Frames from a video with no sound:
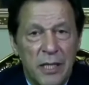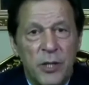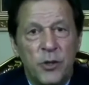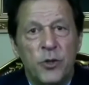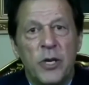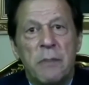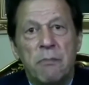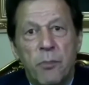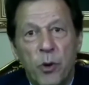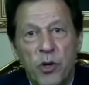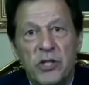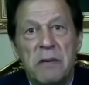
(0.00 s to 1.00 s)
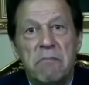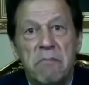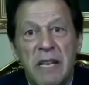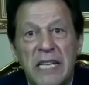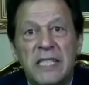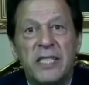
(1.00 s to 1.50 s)
to impose a
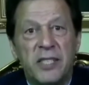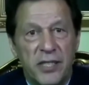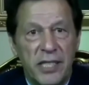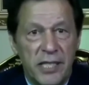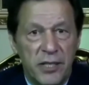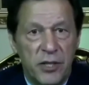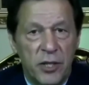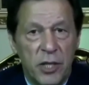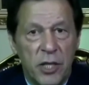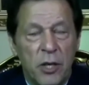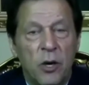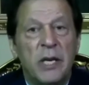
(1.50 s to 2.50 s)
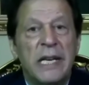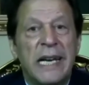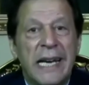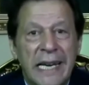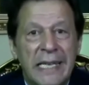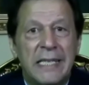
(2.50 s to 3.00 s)
military siege on
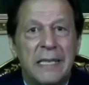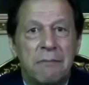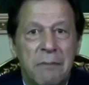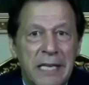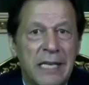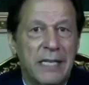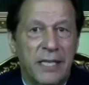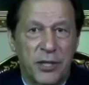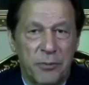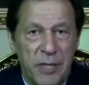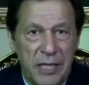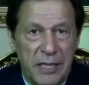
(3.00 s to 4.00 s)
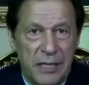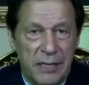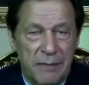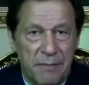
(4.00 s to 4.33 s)
8 million Kashmiris.